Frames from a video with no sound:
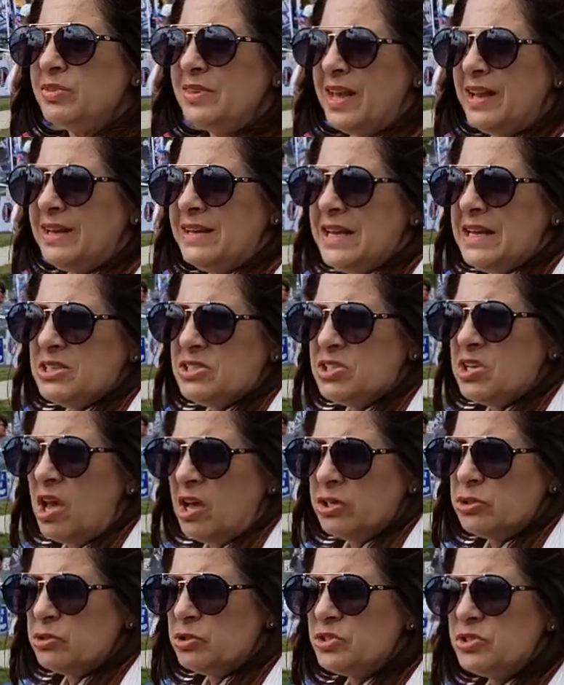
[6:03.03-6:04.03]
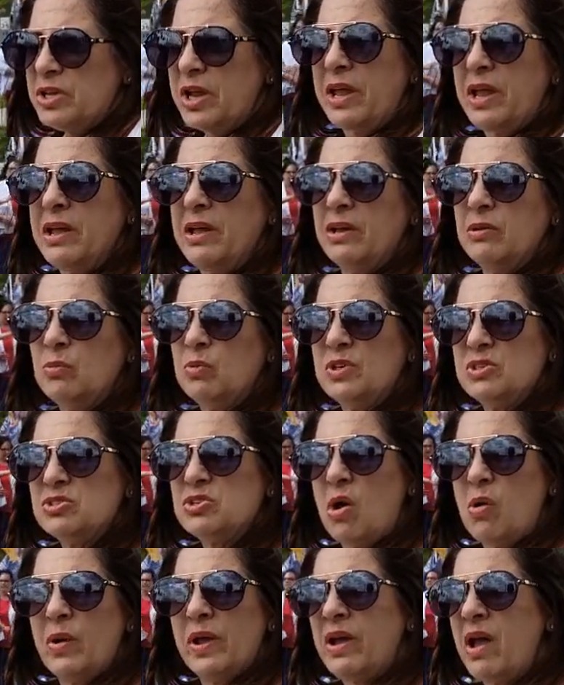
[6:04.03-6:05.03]
They need to understand what's
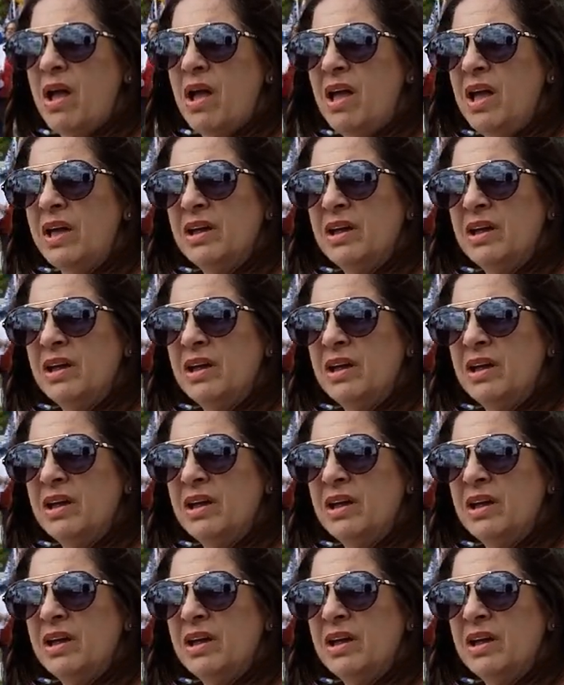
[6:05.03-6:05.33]
going on.